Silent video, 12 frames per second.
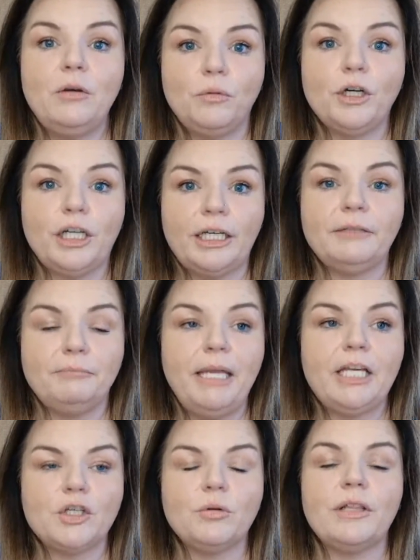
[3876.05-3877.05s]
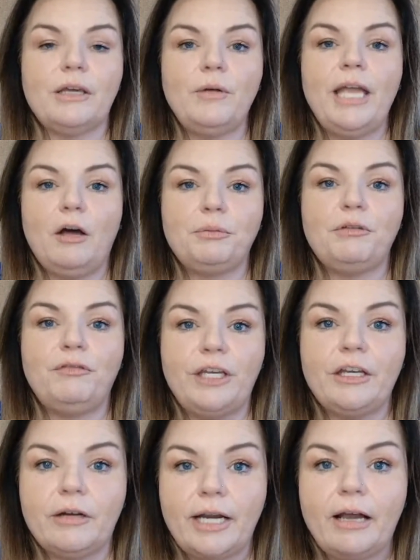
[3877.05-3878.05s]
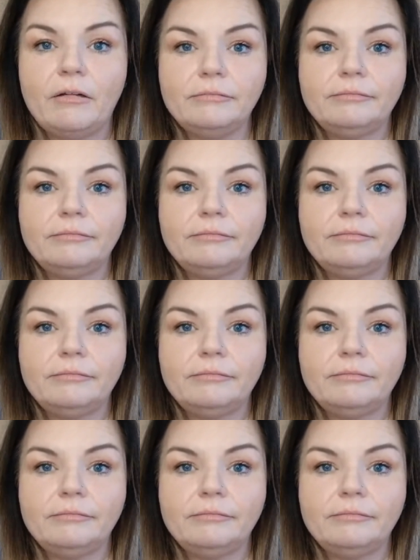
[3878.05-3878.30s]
We're going to make sure that we help you figure it out.